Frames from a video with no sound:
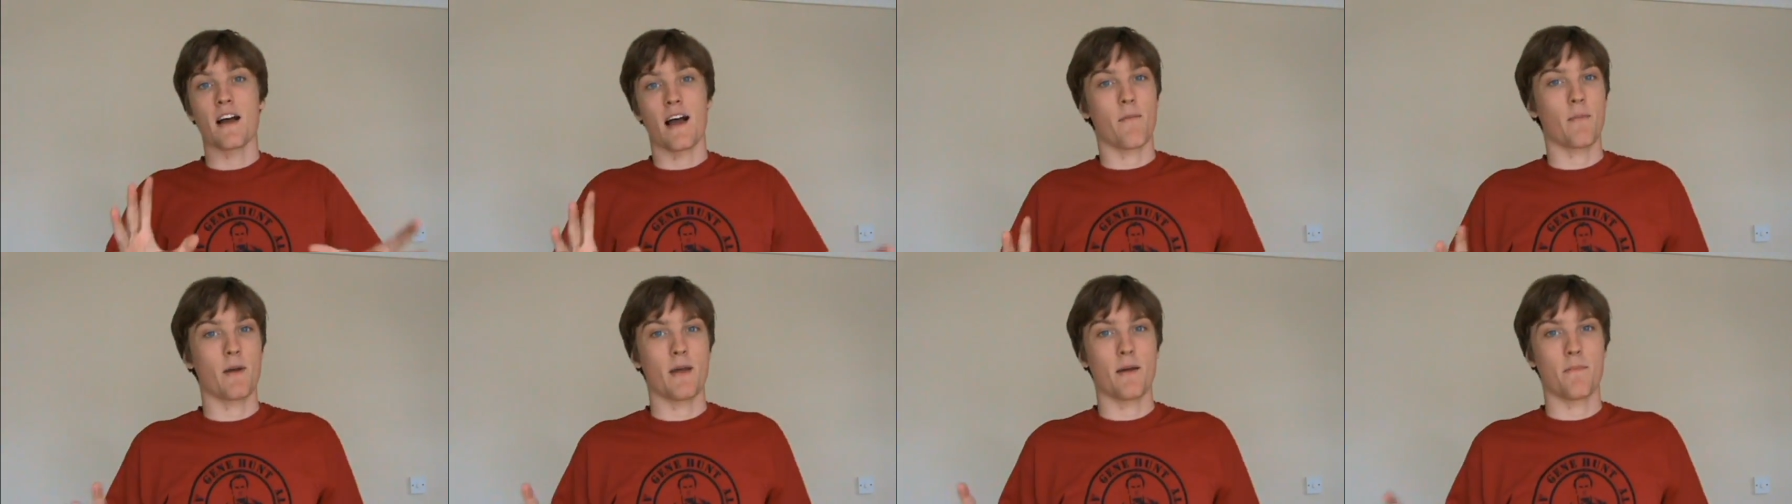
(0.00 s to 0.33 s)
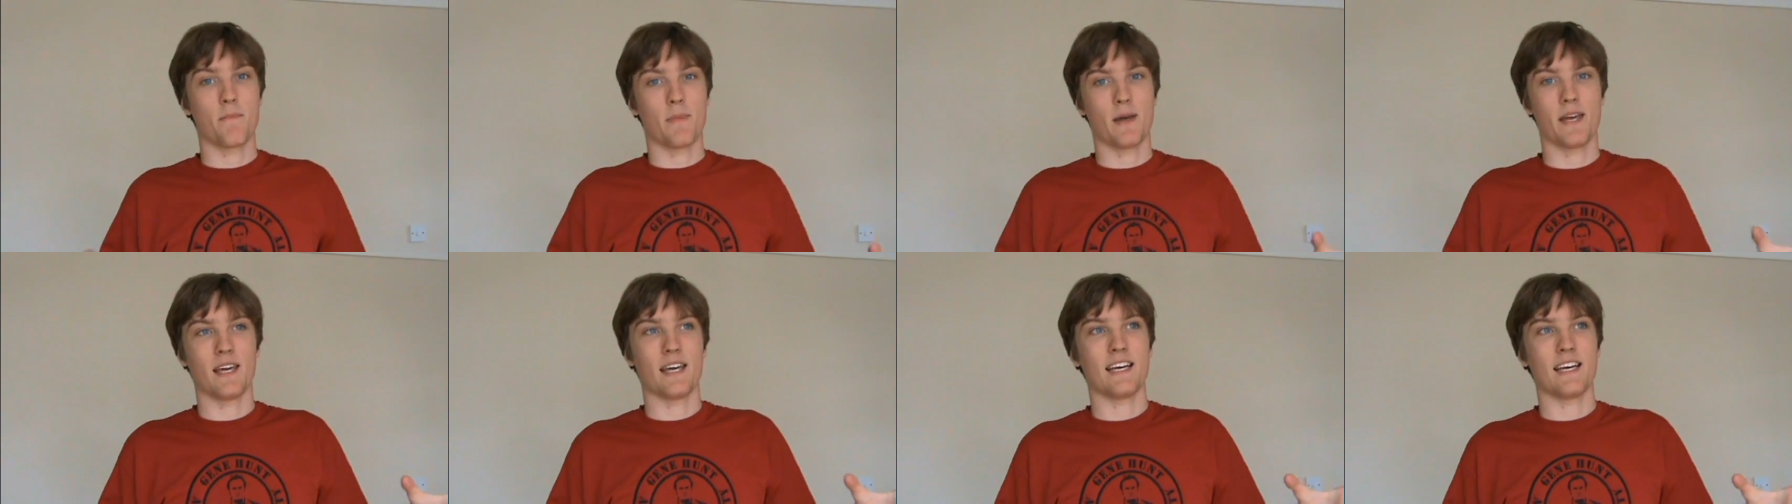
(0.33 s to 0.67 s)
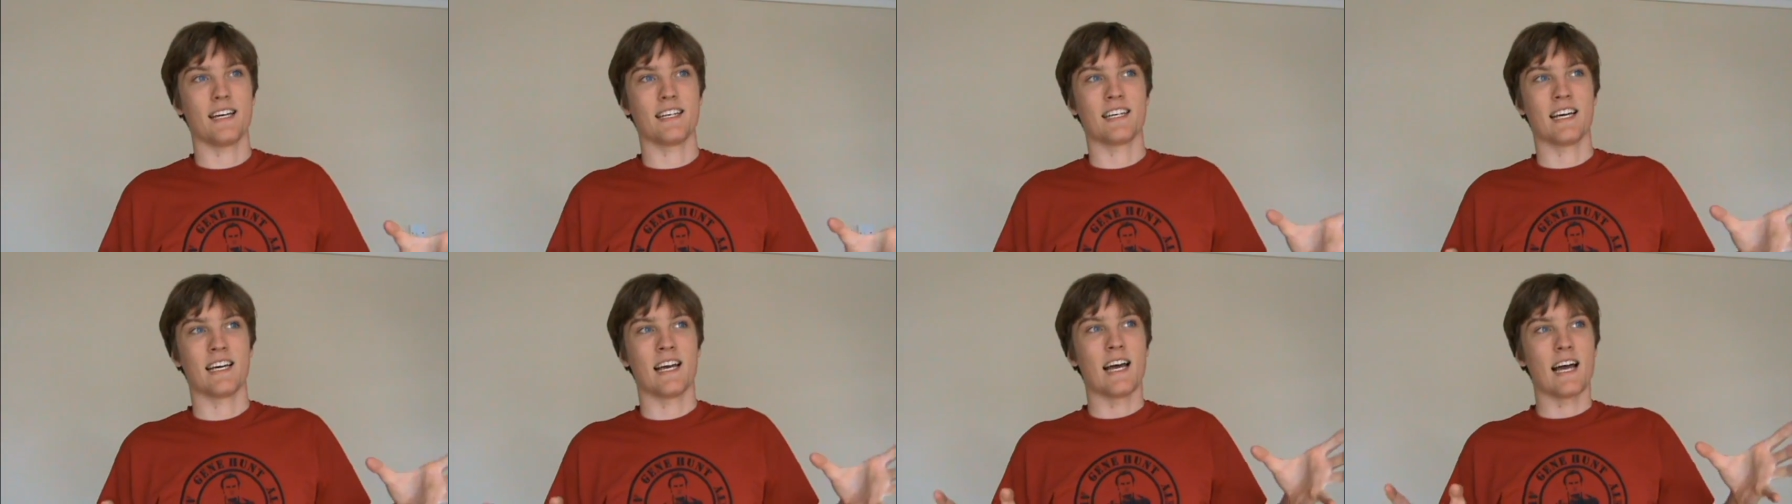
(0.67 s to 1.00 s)
and we
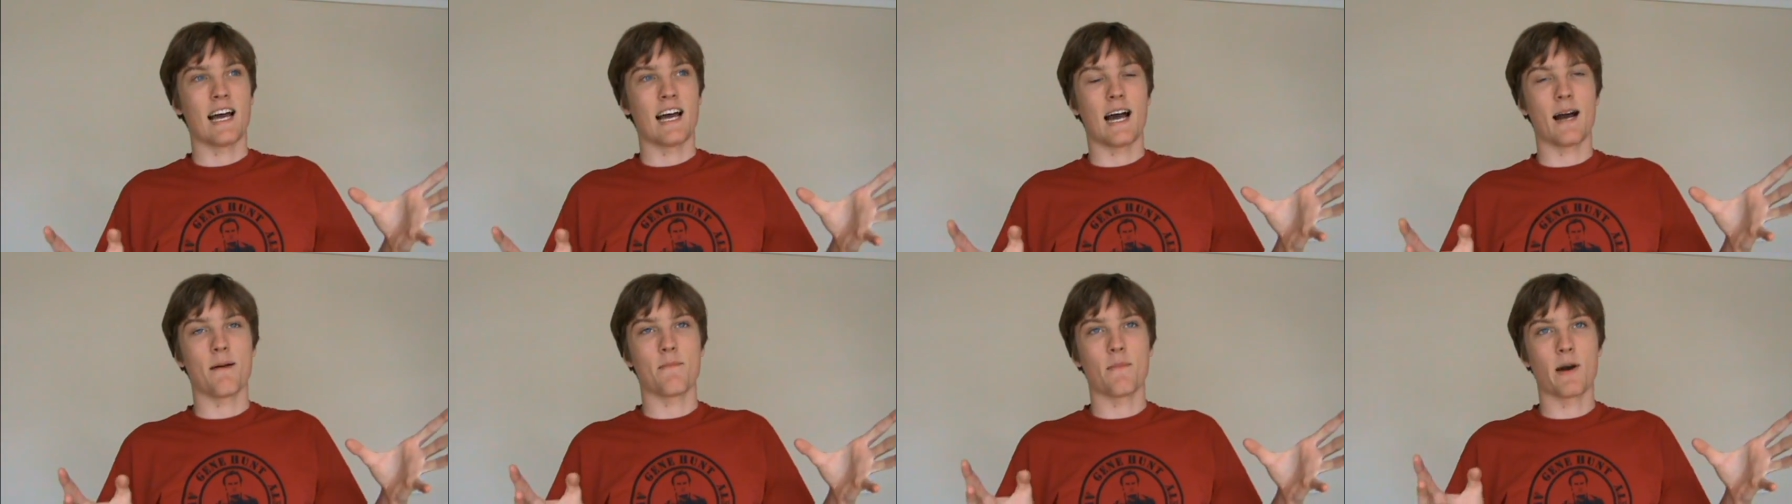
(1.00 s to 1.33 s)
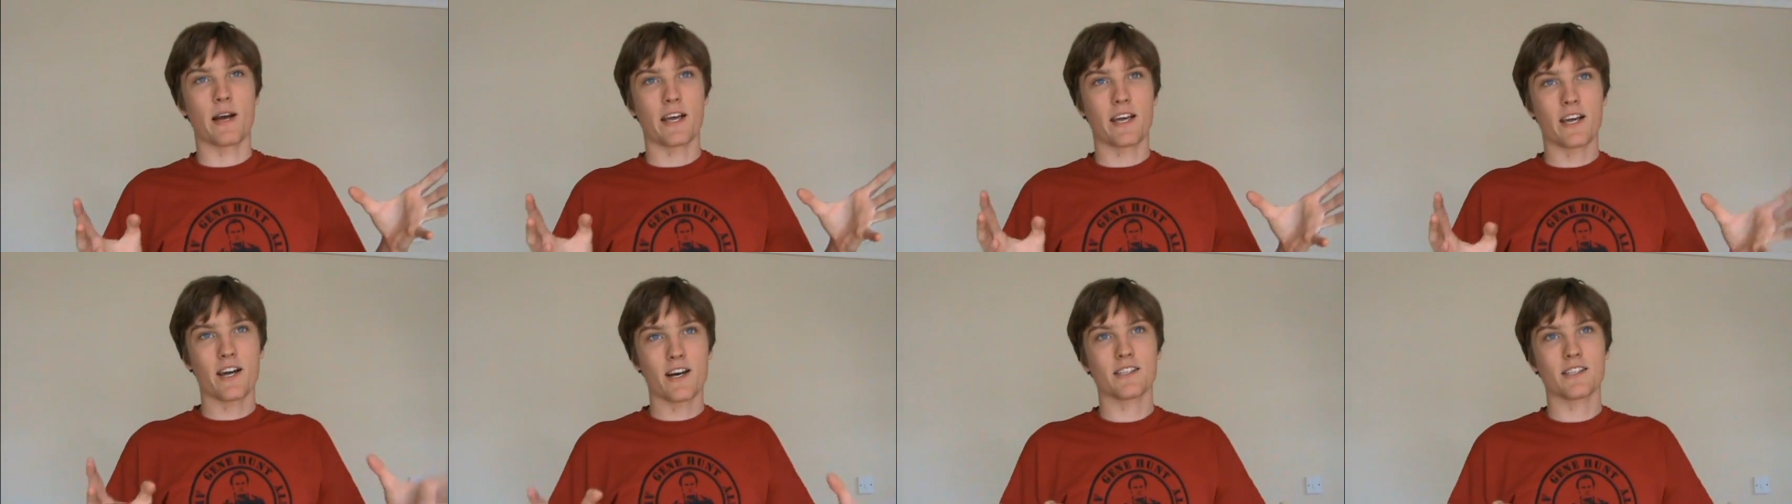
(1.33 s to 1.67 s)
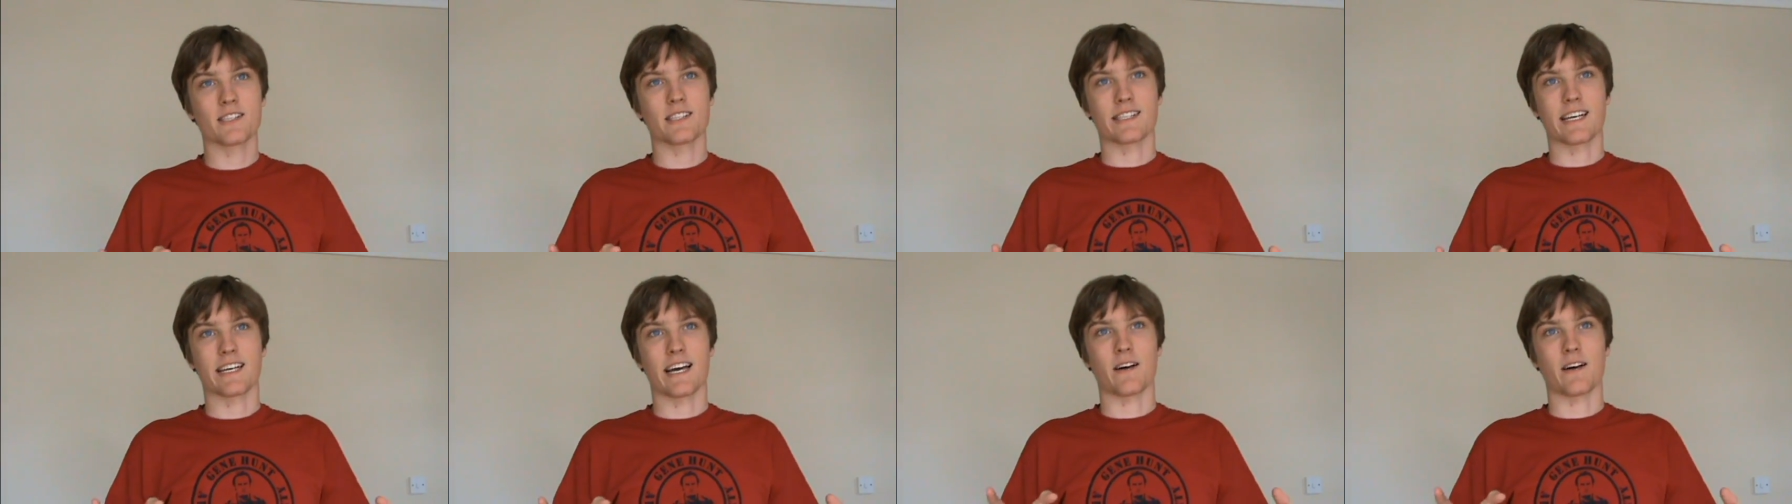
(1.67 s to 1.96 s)
appeared at my cousin's